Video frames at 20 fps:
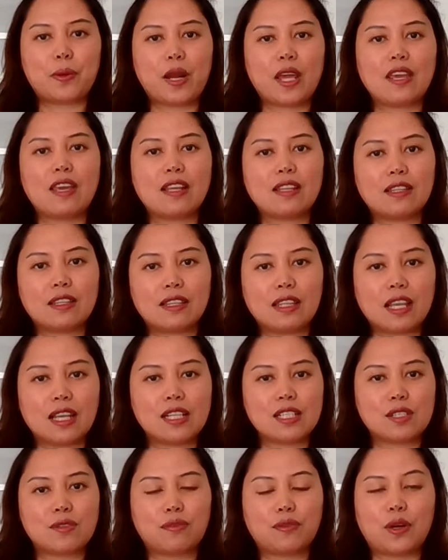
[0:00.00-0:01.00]
praying
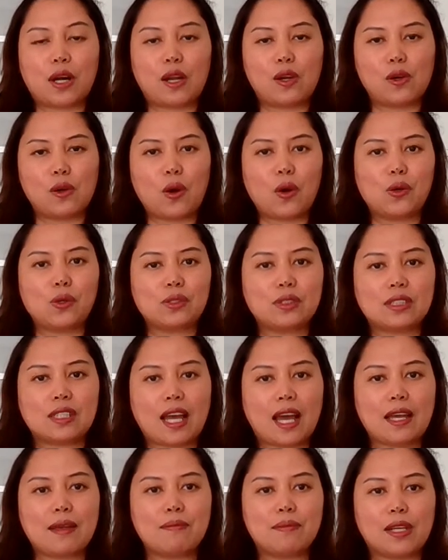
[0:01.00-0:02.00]
this for a long
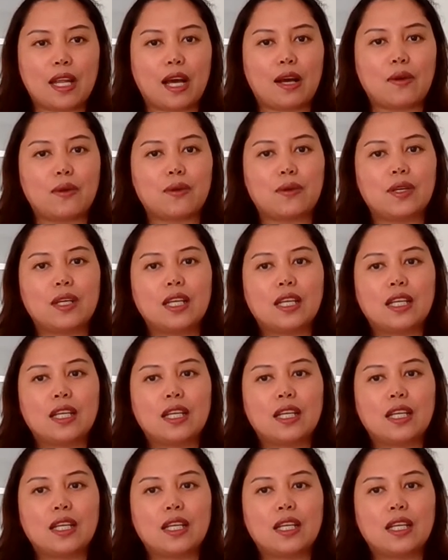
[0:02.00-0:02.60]
time now,